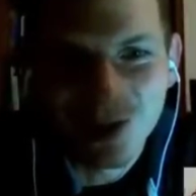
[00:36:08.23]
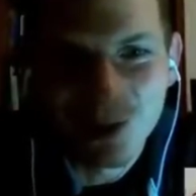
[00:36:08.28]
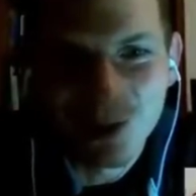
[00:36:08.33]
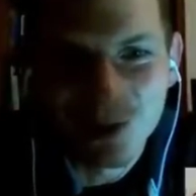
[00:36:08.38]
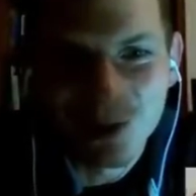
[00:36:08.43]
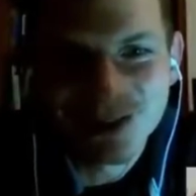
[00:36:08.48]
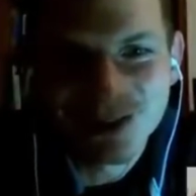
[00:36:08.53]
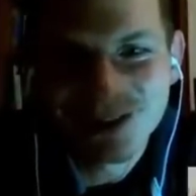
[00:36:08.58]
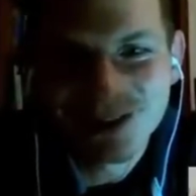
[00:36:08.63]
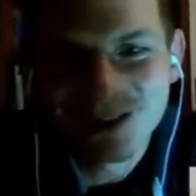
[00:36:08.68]

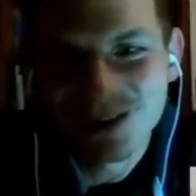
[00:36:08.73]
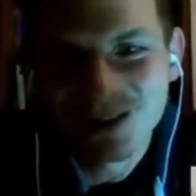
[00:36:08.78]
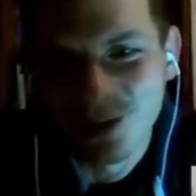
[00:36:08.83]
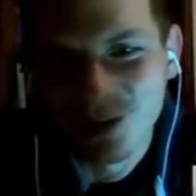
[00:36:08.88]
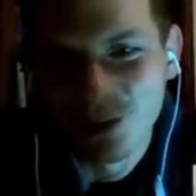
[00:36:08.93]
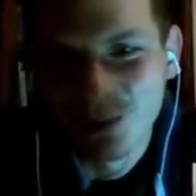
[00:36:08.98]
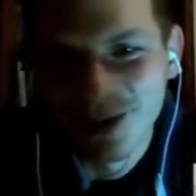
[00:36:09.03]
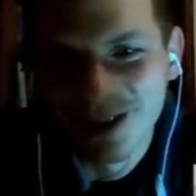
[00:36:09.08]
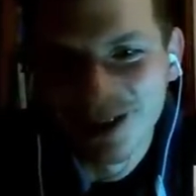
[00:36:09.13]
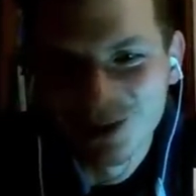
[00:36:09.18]
So this
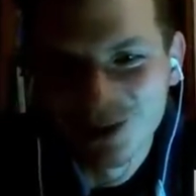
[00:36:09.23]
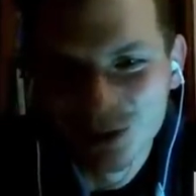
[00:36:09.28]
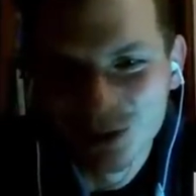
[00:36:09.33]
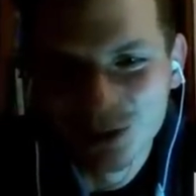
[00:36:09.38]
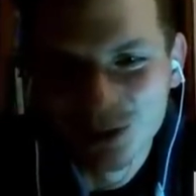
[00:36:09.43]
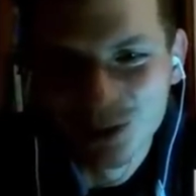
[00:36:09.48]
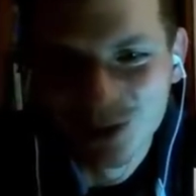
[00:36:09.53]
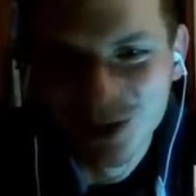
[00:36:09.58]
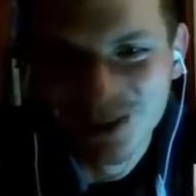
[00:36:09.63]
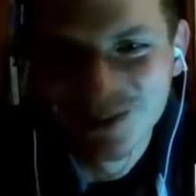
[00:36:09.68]
is on my
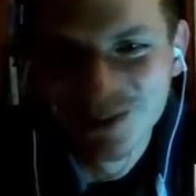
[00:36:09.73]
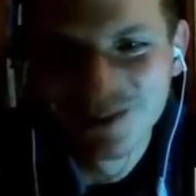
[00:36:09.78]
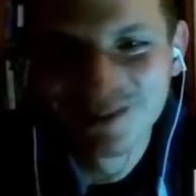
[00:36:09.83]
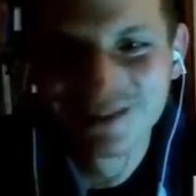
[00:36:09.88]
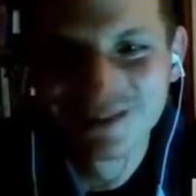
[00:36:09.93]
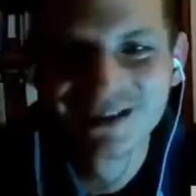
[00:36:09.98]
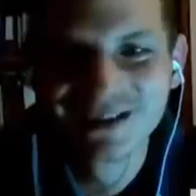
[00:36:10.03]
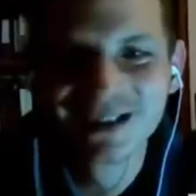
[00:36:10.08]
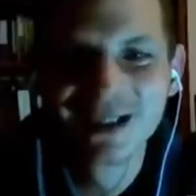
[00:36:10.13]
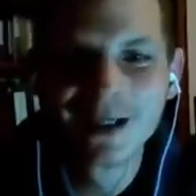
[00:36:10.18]
to-do
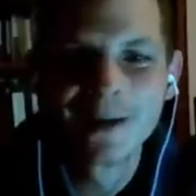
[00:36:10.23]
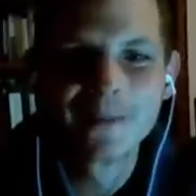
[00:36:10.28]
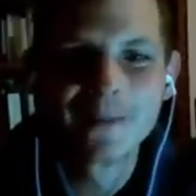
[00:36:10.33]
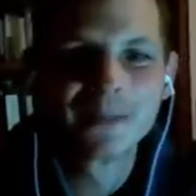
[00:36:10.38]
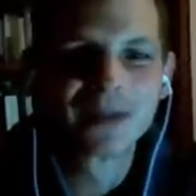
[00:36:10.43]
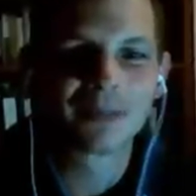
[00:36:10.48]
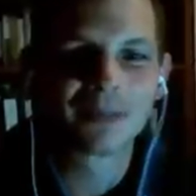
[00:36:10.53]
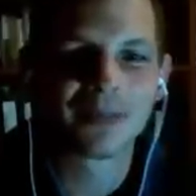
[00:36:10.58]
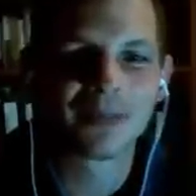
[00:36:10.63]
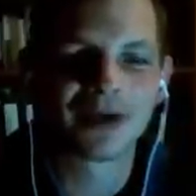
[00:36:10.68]
list.
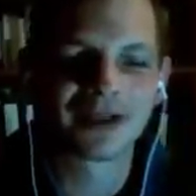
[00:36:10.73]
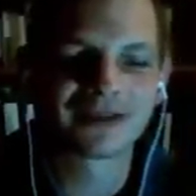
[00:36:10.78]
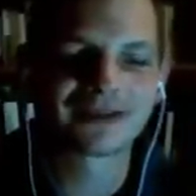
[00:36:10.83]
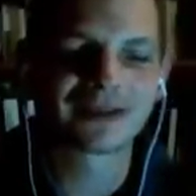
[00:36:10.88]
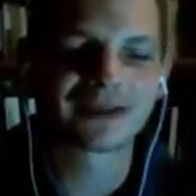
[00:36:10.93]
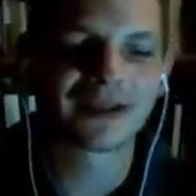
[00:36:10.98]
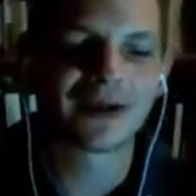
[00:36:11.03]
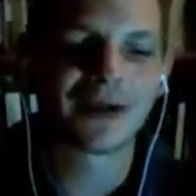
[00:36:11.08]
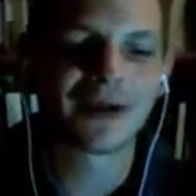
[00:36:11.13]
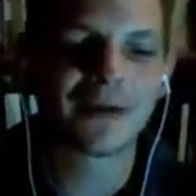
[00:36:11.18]

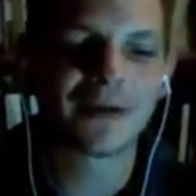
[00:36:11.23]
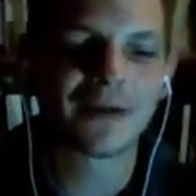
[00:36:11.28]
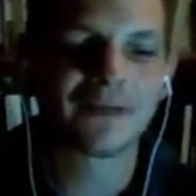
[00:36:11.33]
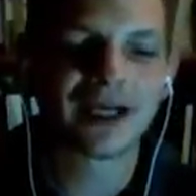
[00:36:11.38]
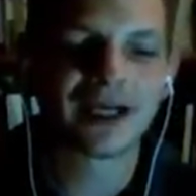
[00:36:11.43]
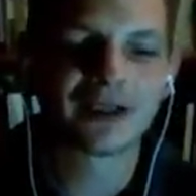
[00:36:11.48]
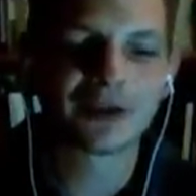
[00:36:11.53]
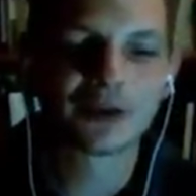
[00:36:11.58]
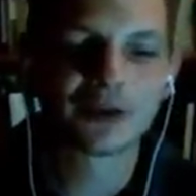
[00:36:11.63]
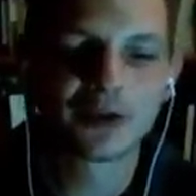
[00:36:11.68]
But
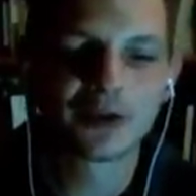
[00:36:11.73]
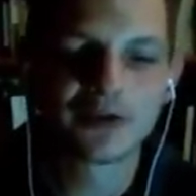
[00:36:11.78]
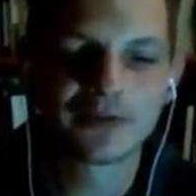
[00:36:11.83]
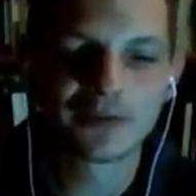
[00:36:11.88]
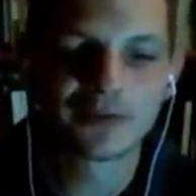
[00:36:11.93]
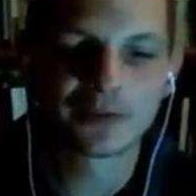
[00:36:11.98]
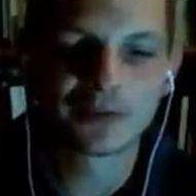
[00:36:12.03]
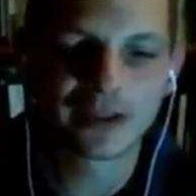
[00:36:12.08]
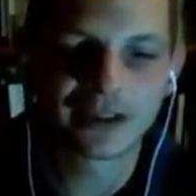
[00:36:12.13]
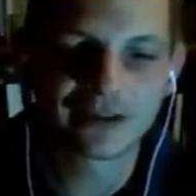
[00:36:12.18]
I don't
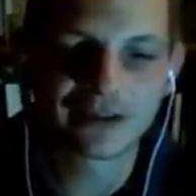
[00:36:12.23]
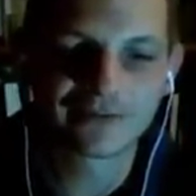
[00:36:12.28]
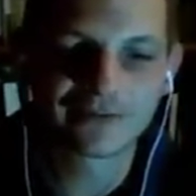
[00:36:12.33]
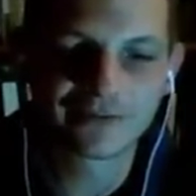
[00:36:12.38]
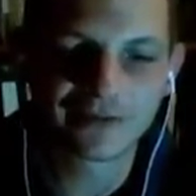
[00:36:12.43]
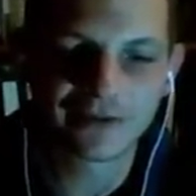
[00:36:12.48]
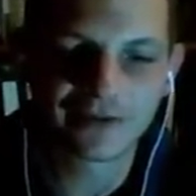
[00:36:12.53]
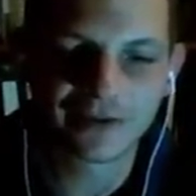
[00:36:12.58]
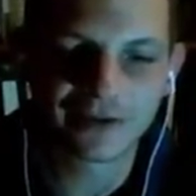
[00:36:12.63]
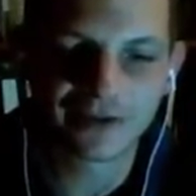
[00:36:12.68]
know if you
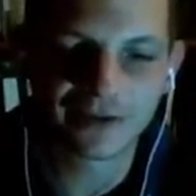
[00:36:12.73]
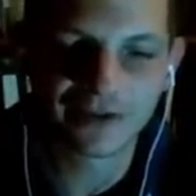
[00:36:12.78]
have